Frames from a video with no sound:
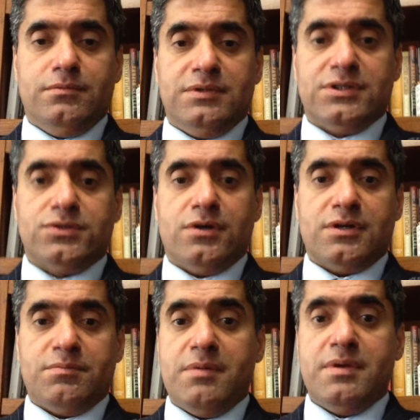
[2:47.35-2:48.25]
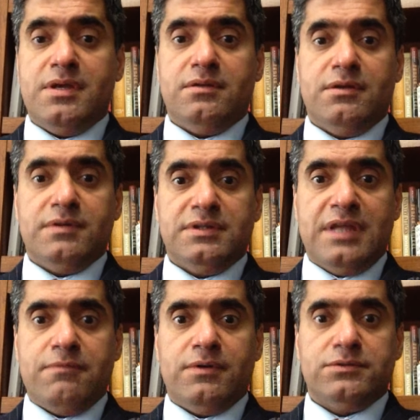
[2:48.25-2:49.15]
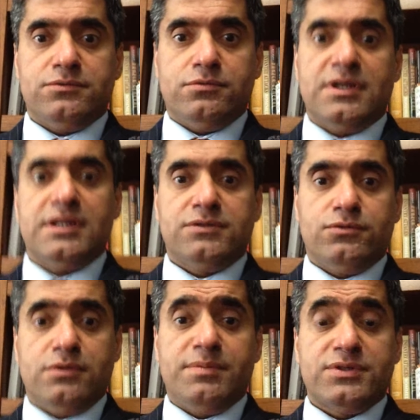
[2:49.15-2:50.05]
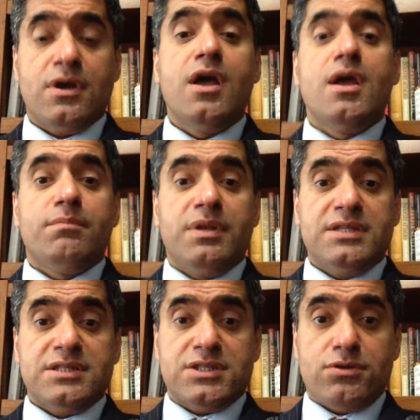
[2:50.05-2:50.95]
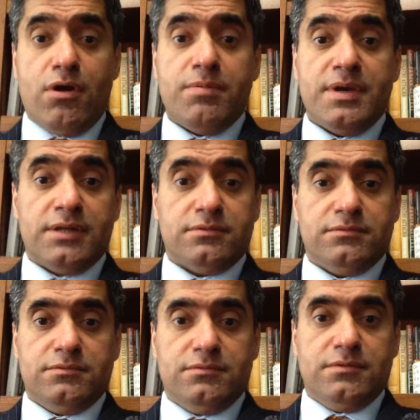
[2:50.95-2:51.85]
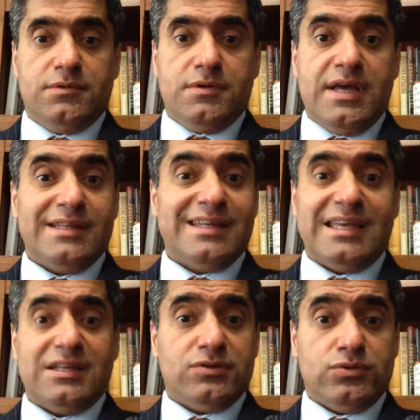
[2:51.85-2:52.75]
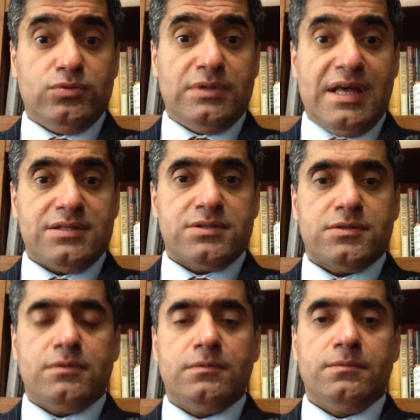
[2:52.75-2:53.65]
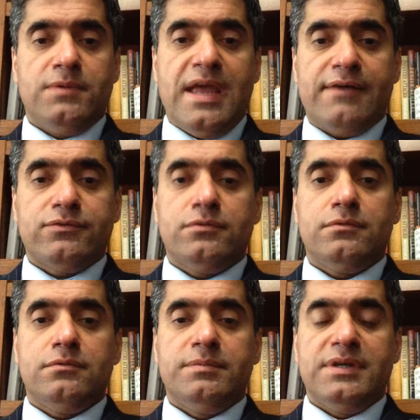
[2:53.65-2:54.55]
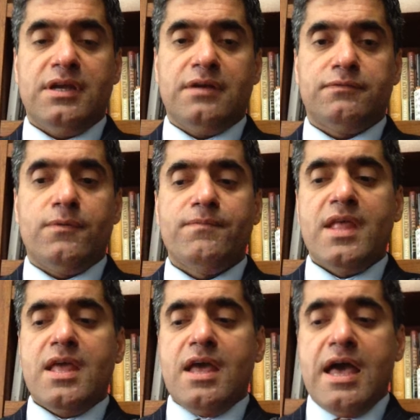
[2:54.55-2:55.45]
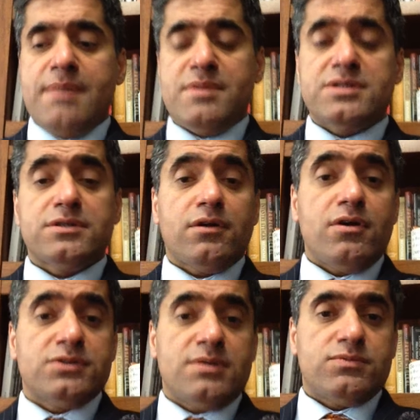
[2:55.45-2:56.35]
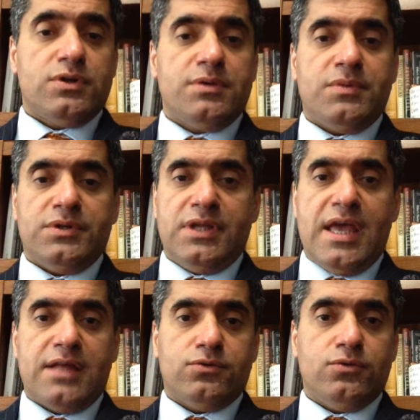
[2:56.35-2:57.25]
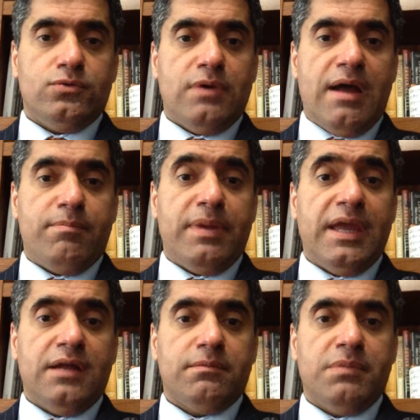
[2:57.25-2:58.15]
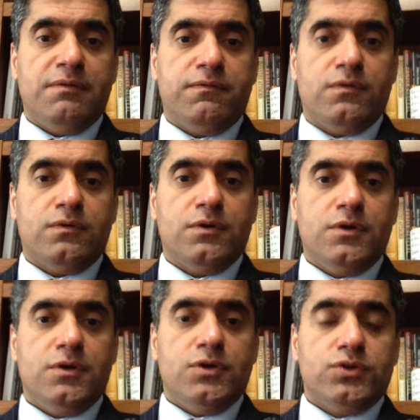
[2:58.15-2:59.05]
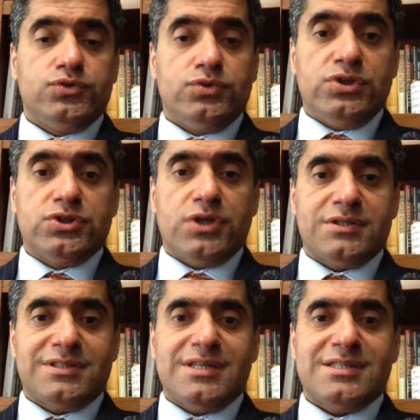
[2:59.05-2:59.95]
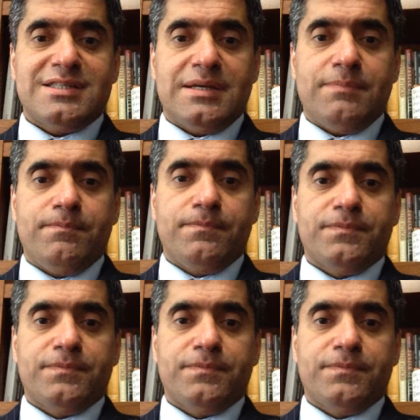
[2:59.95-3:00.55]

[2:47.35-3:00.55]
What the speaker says: with the target. Maybe even they want to tell to the person, please stop it, and they cannot do that. So we have to be careful. And Mr. Qasem Soleimani had to appear before judicial system